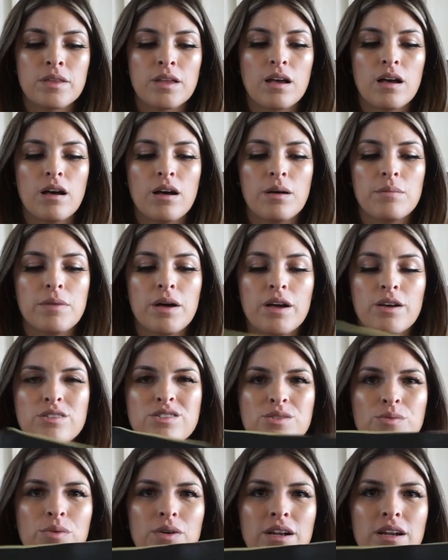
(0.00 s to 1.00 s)
I
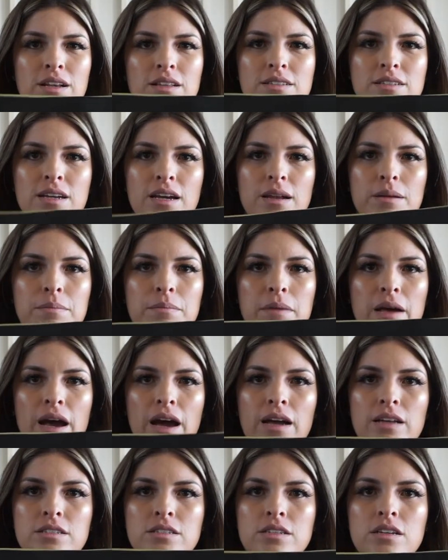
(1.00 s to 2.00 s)
also wanted it to kind of
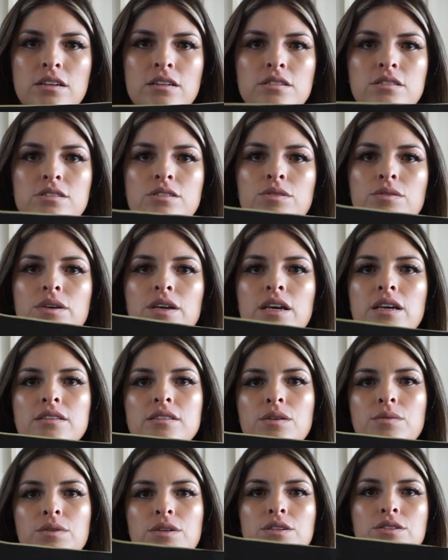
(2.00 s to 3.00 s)
match, so in
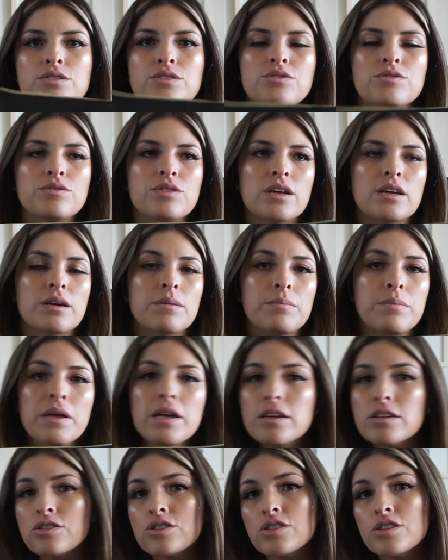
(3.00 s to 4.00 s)
case I wanted to do like a
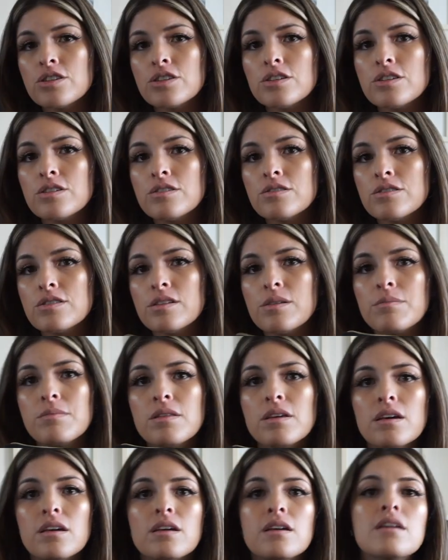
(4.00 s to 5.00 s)
picture or
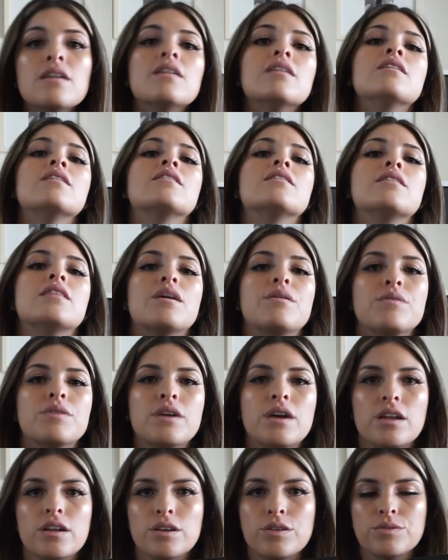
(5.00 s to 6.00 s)
something, they would
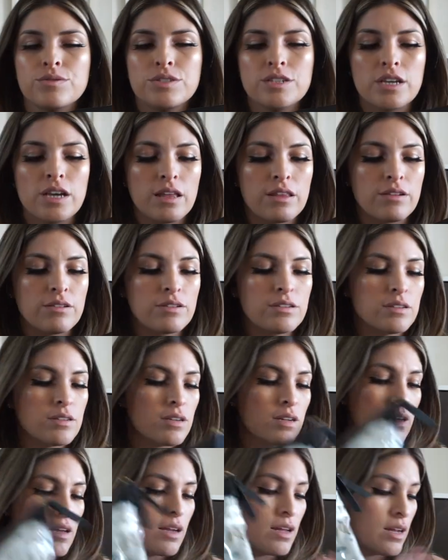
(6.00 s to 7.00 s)
kind of go together,
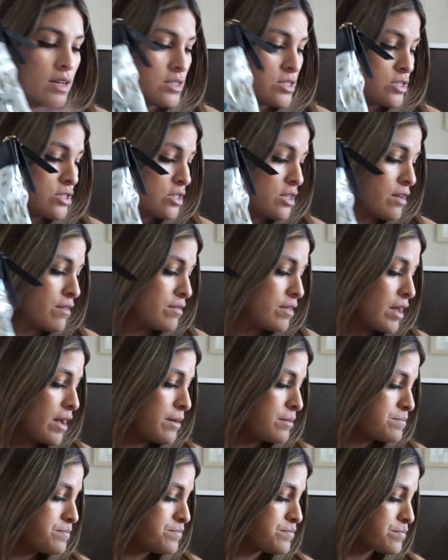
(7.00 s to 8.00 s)
and I just love
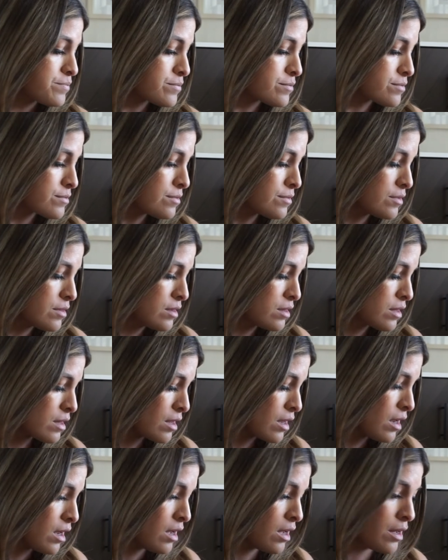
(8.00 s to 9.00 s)
that.
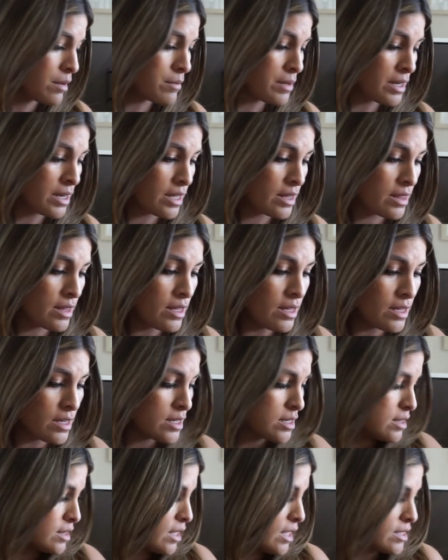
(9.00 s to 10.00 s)
And I
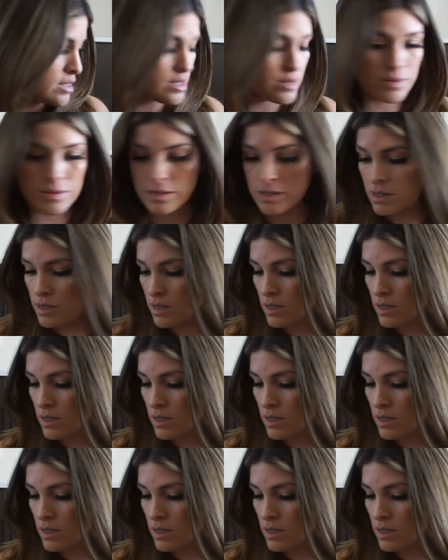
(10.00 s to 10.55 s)
think that's